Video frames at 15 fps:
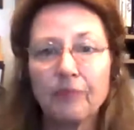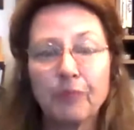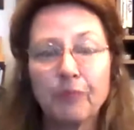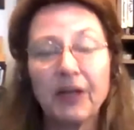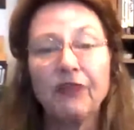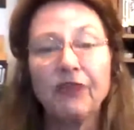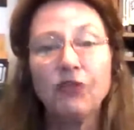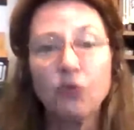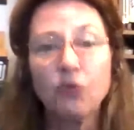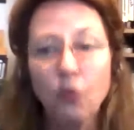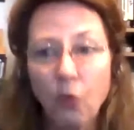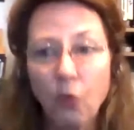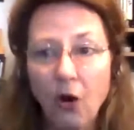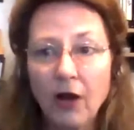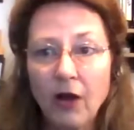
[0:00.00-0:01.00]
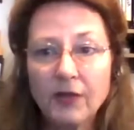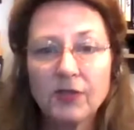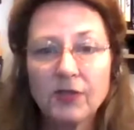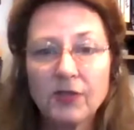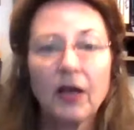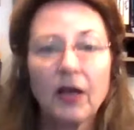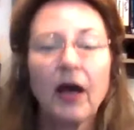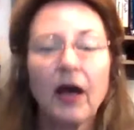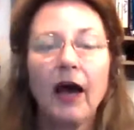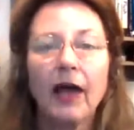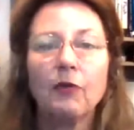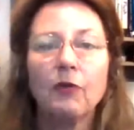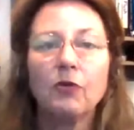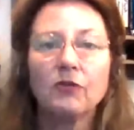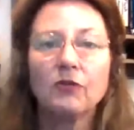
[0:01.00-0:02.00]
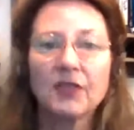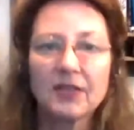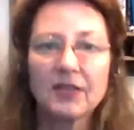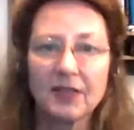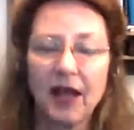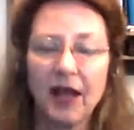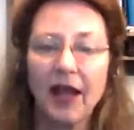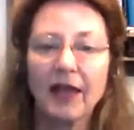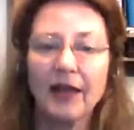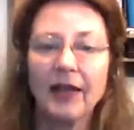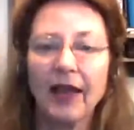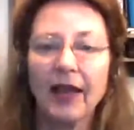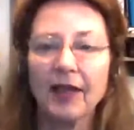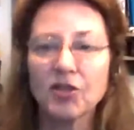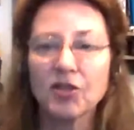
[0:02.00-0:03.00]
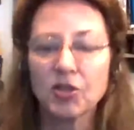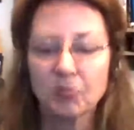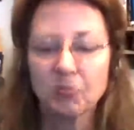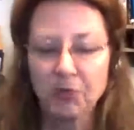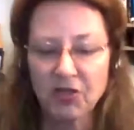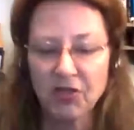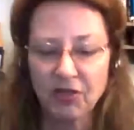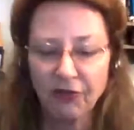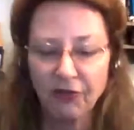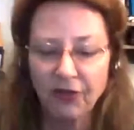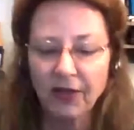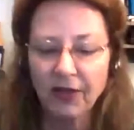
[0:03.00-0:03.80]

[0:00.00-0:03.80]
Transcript: But if you want, I will design a specific